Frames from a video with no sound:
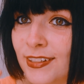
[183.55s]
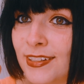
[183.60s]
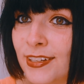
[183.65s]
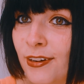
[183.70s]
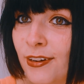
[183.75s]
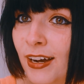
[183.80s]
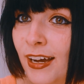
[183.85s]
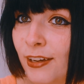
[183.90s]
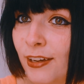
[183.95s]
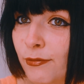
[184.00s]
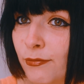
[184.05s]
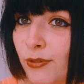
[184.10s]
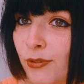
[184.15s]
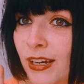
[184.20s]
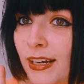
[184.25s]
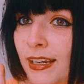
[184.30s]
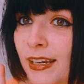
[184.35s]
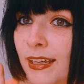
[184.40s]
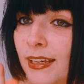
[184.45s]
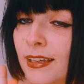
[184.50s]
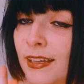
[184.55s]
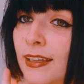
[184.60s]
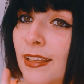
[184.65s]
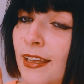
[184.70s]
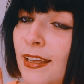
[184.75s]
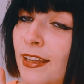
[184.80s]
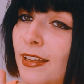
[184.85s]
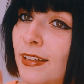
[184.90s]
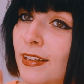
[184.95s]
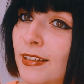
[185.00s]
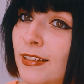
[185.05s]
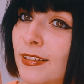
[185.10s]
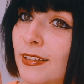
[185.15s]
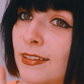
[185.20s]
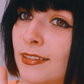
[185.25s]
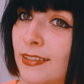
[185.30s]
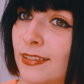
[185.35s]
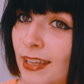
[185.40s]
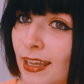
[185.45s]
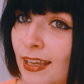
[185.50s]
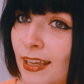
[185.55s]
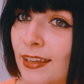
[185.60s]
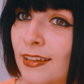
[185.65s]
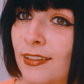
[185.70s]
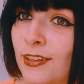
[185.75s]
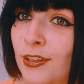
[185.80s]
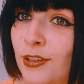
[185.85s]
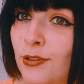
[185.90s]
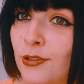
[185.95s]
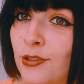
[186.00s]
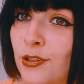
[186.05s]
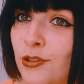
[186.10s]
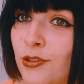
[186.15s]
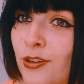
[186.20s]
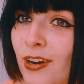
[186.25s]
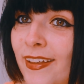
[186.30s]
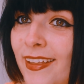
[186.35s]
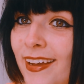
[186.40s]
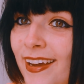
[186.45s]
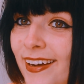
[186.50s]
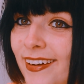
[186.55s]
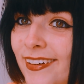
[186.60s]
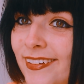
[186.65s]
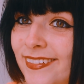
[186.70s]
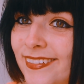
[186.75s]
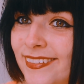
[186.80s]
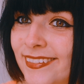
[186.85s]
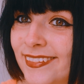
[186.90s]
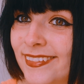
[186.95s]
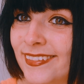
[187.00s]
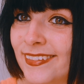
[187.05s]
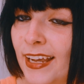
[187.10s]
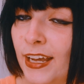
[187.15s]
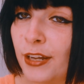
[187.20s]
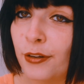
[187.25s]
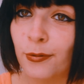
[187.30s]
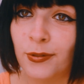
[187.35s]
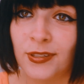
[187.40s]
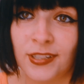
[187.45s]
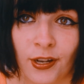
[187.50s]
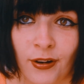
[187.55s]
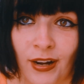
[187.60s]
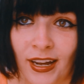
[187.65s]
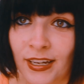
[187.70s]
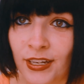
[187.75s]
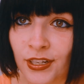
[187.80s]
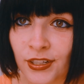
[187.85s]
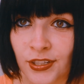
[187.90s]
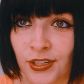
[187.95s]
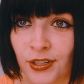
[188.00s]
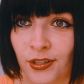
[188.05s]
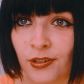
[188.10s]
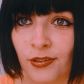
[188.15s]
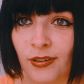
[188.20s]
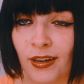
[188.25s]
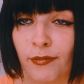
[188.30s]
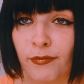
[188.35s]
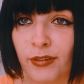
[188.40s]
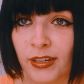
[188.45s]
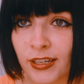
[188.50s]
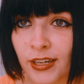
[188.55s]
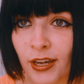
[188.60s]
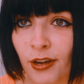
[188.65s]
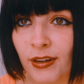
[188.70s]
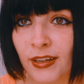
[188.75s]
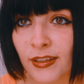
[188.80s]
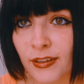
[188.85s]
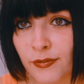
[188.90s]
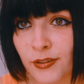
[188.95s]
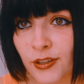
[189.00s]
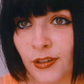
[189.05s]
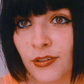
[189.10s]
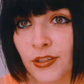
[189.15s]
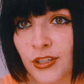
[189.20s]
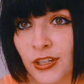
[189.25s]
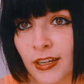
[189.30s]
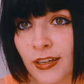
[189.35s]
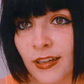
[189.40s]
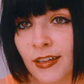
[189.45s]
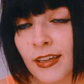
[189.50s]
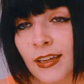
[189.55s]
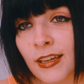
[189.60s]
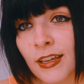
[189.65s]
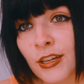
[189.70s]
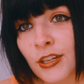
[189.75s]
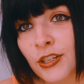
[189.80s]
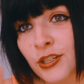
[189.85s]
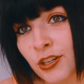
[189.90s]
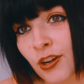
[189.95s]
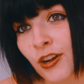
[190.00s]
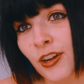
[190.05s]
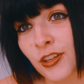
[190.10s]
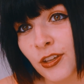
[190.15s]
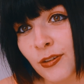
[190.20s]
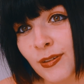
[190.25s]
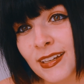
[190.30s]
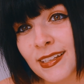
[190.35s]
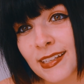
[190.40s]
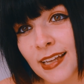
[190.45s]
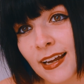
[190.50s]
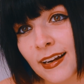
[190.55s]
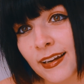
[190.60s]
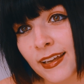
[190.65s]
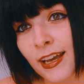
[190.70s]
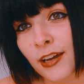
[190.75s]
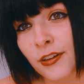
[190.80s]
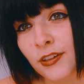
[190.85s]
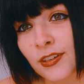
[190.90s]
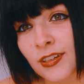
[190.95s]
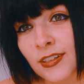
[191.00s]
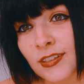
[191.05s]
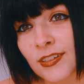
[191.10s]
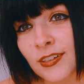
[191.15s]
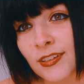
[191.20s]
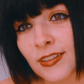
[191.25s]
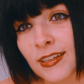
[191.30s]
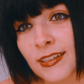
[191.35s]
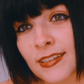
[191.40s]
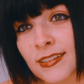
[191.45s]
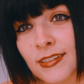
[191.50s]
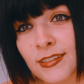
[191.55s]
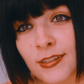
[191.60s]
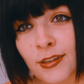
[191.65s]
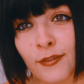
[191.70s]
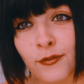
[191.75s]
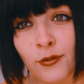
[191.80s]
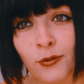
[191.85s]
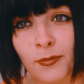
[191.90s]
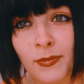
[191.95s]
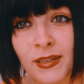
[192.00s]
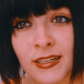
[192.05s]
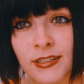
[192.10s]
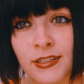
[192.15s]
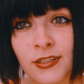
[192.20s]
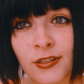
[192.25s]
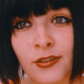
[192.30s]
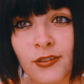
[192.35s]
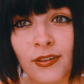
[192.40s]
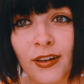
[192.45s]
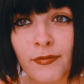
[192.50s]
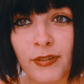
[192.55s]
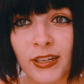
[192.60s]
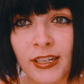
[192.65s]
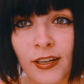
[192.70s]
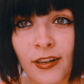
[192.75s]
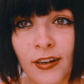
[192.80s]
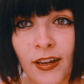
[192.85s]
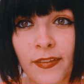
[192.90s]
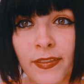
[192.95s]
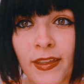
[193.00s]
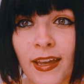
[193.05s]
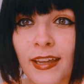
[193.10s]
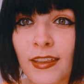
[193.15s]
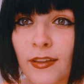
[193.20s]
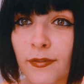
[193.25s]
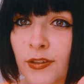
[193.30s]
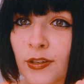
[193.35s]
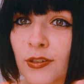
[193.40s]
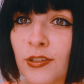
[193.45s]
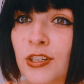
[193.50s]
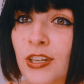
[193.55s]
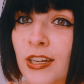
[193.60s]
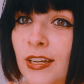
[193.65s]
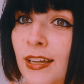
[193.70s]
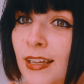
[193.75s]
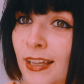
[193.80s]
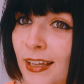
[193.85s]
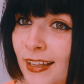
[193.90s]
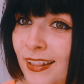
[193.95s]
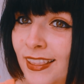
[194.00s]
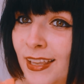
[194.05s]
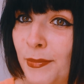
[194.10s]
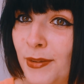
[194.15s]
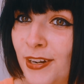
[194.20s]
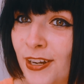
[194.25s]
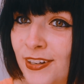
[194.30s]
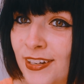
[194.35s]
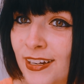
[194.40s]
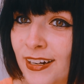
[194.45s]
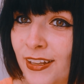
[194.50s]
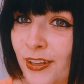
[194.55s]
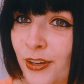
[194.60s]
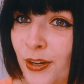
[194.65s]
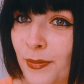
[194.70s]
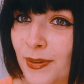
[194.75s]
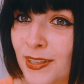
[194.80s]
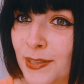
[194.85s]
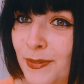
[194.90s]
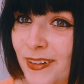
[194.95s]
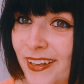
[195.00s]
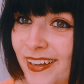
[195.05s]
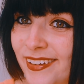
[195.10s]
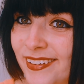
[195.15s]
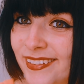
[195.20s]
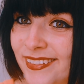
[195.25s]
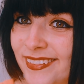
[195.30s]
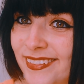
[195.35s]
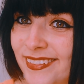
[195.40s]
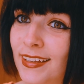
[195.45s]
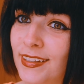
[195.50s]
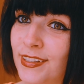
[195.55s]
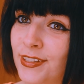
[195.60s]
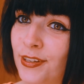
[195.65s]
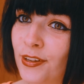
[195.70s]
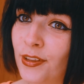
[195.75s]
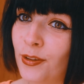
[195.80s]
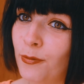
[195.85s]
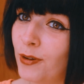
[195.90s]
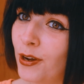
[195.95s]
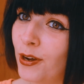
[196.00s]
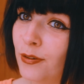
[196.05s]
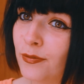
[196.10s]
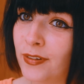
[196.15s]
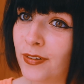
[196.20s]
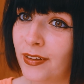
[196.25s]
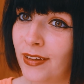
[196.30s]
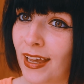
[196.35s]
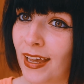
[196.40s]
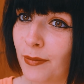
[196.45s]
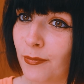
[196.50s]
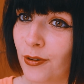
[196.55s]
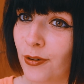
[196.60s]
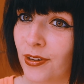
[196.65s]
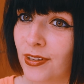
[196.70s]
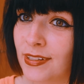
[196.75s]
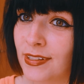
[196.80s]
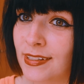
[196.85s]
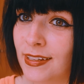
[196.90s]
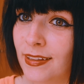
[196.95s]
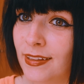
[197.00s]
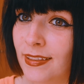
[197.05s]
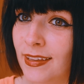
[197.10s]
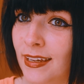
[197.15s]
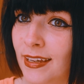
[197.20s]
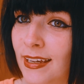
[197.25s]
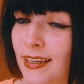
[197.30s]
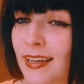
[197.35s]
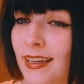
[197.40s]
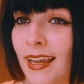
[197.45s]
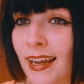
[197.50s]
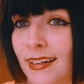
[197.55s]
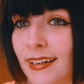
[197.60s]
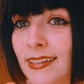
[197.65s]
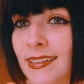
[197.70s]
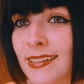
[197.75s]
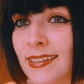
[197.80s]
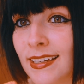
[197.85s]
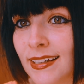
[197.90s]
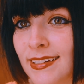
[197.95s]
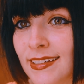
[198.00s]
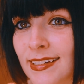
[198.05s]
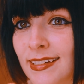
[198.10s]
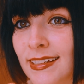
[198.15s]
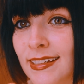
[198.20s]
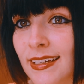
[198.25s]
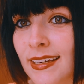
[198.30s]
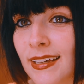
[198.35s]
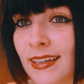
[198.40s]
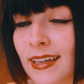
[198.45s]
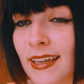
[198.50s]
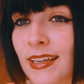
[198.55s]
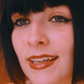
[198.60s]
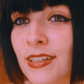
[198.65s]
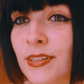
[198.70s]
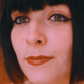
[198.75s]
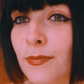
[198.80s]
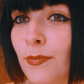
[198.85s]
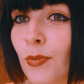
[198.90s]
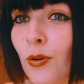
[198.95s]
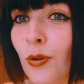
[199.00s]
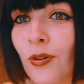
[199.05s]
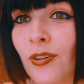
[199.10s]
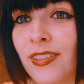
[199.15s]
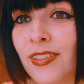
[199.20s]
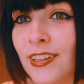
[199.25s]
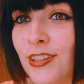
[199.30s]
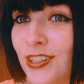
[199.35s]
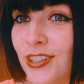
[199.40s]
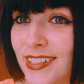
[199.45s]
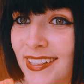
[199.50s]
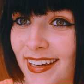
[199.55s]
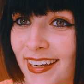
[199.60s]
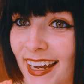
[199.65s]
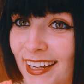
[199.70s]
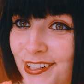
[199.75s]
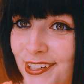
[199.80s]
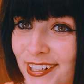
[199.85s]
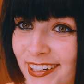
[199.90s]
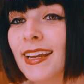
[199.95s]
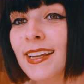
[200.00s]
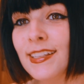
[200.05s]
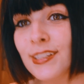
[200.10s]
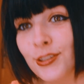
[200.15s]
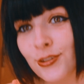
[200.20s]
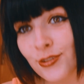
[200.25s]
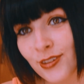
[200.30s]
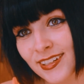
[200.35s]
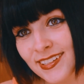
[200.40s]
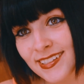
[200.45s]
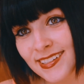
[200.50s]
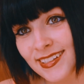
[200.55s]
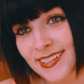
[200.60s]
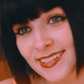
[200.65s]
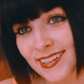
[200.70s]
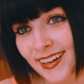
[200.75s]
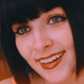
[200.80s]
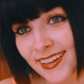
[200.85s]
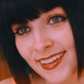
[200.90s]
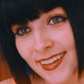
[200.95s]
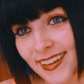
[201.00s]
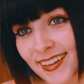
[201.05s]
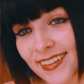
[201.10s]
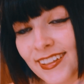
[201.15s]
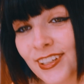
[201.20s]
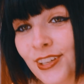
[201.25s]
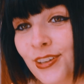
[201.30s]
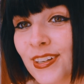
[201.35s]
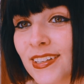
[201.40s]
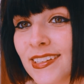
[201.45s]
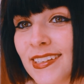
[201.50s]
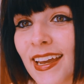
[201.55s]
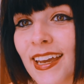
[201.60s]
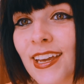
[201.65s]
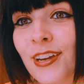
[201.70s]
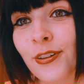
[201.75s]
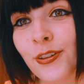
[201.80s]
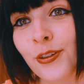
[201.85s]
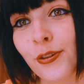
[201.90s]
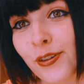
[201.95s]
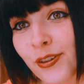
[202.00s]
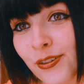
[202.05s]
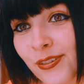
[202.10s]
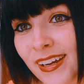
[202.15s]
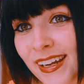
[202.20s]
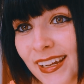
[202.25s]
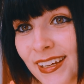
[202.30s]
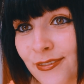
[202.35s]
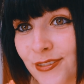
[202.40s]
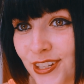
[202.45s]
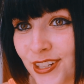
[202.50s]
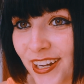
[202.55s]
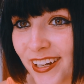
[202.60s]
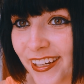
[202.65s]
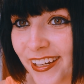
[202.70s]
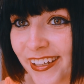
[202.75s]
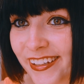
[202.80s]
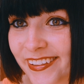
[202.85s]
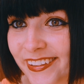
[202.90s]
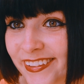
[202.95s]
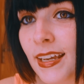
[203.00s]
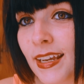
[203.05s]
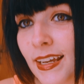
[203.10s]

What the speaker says: So I really think that you should try that out. And also I can do a video in the future showing you exactly how you can do this. So if you want me to do a video like that in the future, let me know down in the comments below. So in the world full of cameras, the Canon 60D is more than just a gadget. It's a trusty sidekick that you can take on your creative journey.